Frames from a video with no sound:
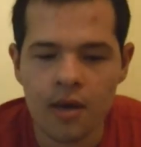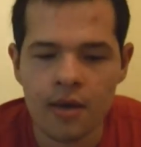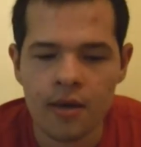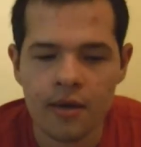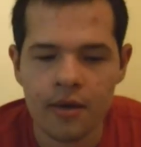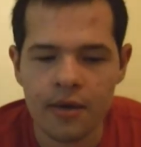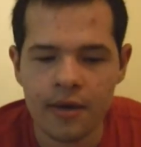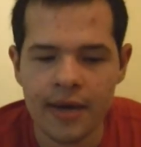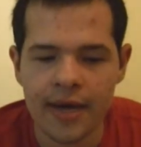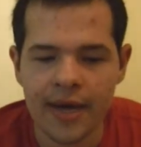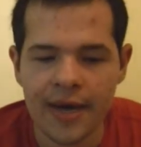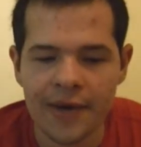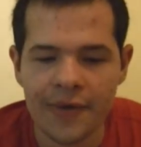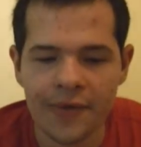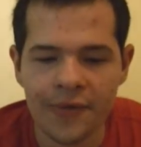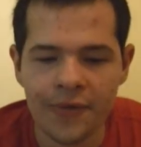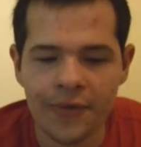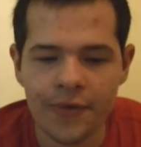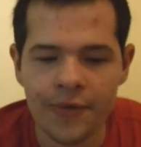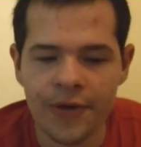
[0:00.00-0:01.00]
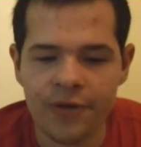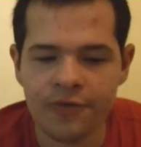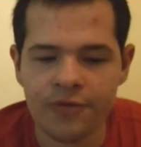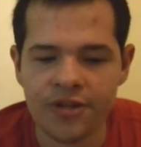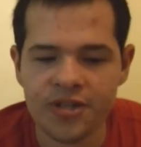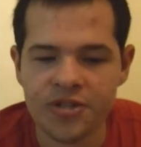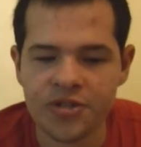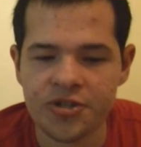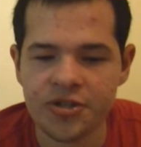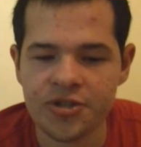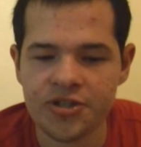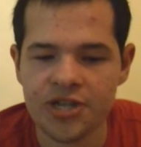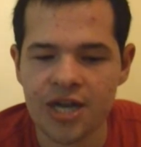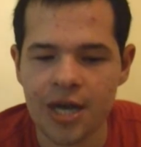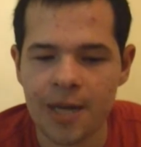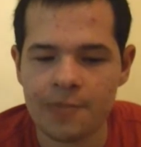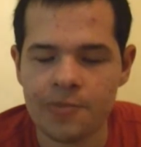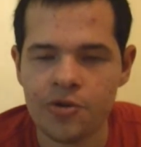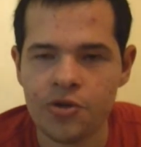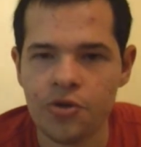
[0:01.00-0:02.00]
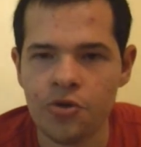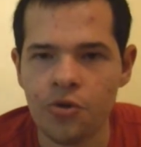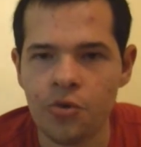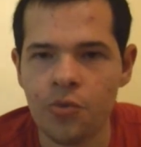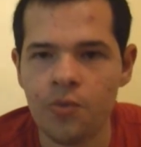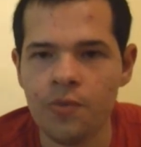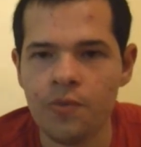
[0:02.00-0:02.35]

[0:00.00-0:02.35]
Now, we've reached the top 2.